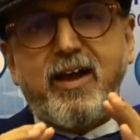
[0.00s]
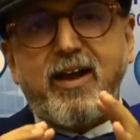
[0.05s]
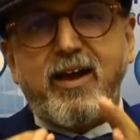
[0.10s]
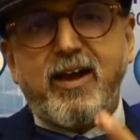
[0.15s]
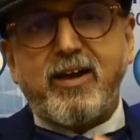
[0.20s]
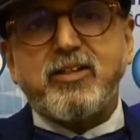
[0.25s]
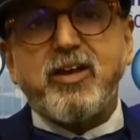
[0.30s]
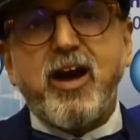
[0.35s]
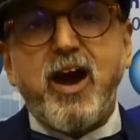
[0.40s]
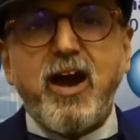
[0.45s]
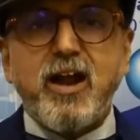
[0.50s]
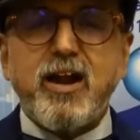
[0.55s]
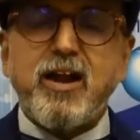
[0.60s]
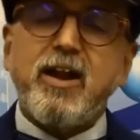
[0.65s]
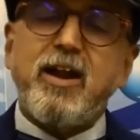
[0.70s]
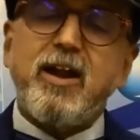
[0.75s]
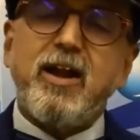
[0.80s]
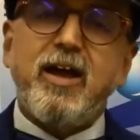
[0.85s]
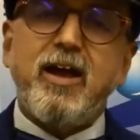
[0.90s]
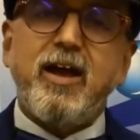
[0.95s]
Qatar
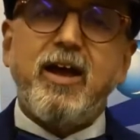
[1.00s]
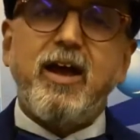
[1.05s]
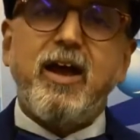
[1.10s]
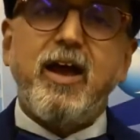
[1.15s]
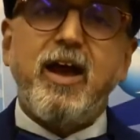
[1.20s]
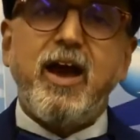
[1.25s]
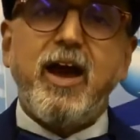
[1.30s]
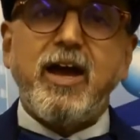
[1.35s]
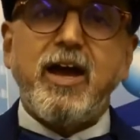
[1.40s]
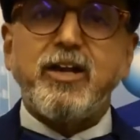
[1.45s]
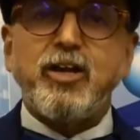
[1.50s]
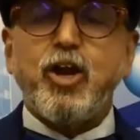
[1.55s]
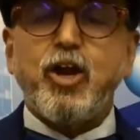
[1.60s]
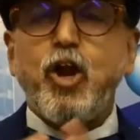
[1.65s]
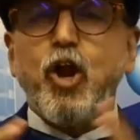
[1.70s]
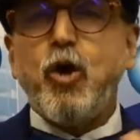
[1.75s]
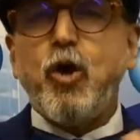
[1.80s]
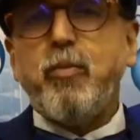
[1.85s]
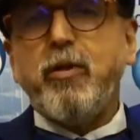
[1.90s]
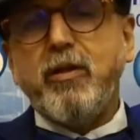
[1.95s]
and
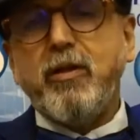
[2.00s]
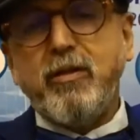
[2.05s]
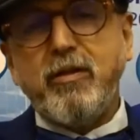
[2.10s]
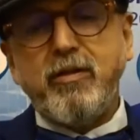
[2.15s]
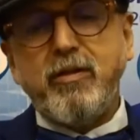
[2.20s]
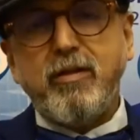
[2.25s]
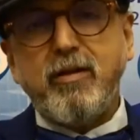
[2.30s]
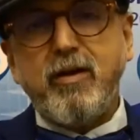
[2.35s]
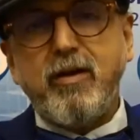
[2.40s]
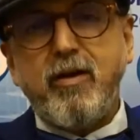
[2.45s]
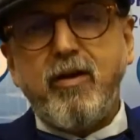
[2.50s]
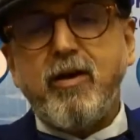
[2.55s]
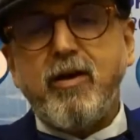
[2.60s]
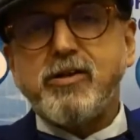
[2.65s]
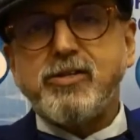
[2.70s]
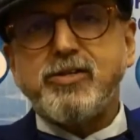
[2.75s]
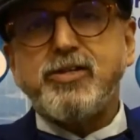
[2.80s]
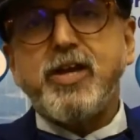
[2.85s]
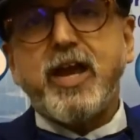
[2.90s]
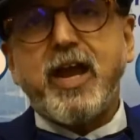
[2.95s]
Global on
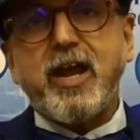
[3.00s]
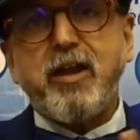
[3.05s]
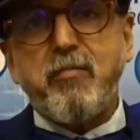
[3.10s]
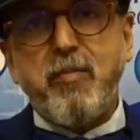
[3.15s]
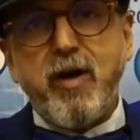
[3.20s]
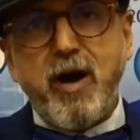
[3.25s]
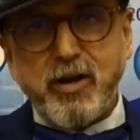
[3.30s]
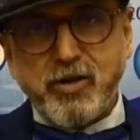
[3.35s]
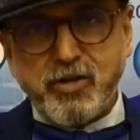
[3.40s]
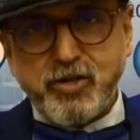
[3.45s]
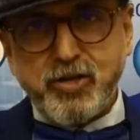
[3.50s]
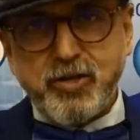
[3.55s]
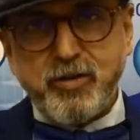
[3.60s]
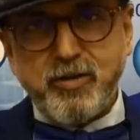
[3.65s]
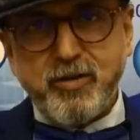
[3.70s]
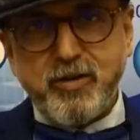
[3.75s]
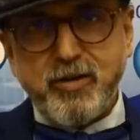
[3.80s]
2nd March.